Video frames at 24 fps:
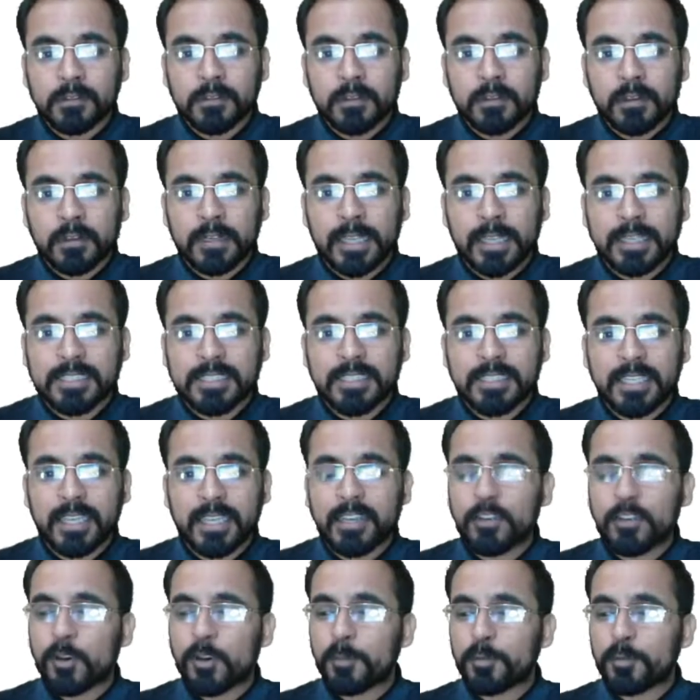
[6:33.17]
Let's
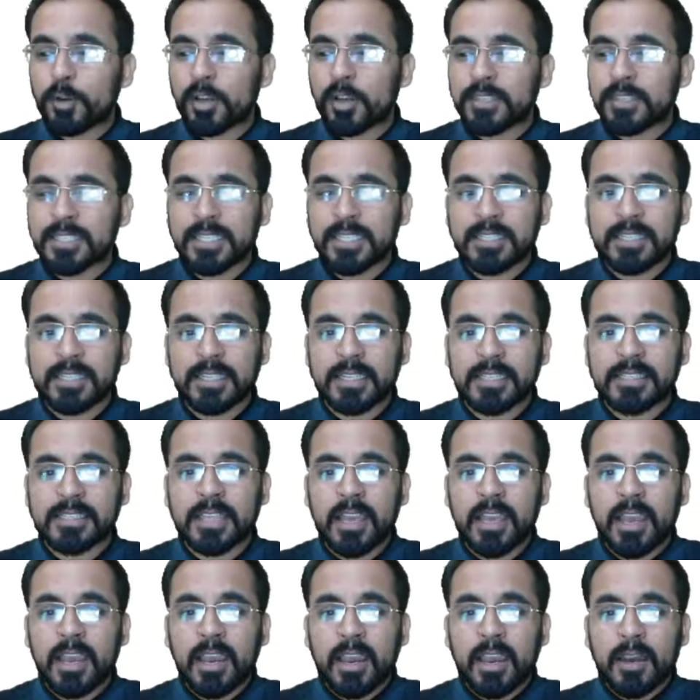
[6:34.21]
say your process is
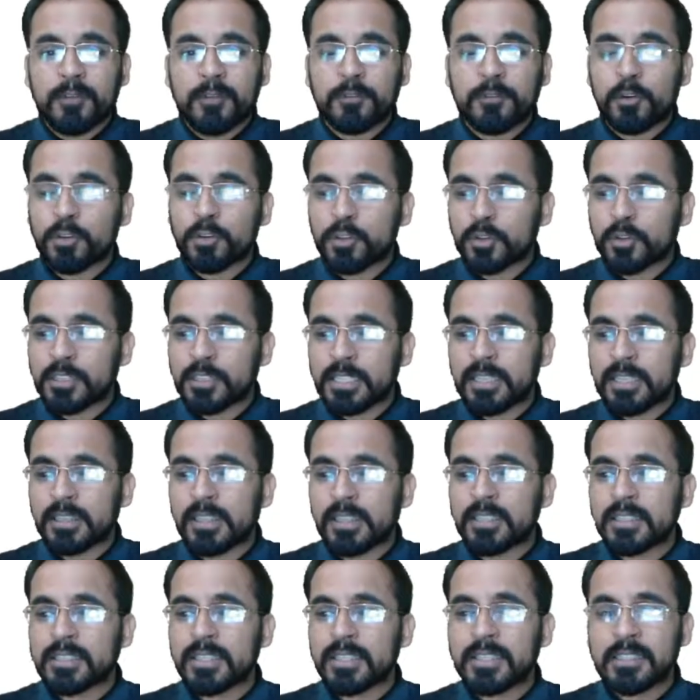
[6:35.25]

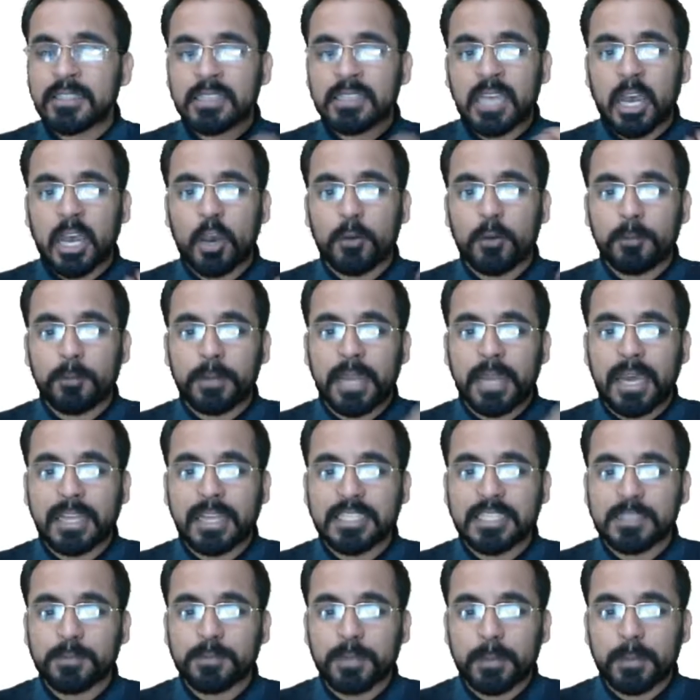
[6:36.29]
photosynthesis, how
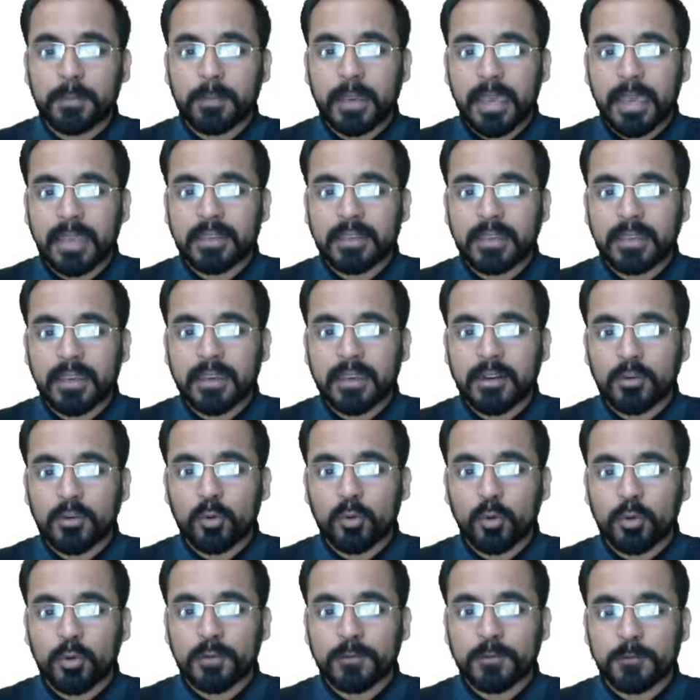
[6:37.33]
plants prepare their
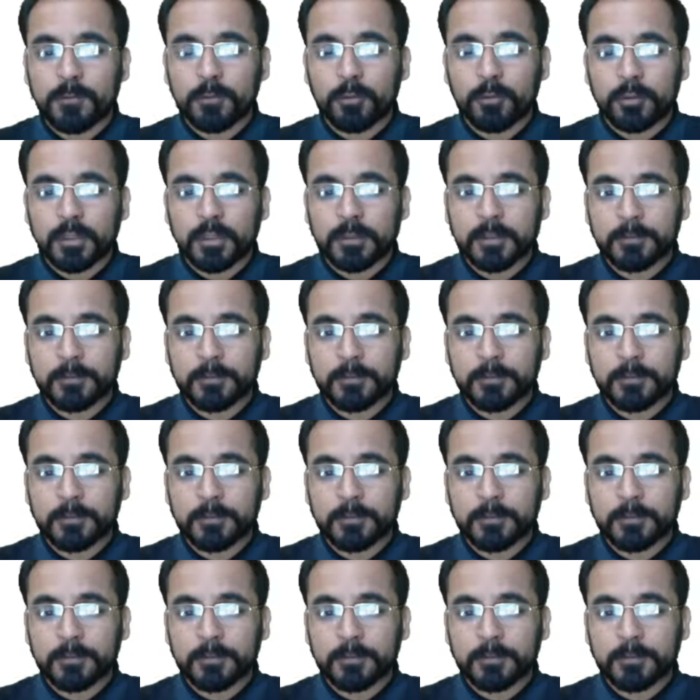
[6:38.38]
own food.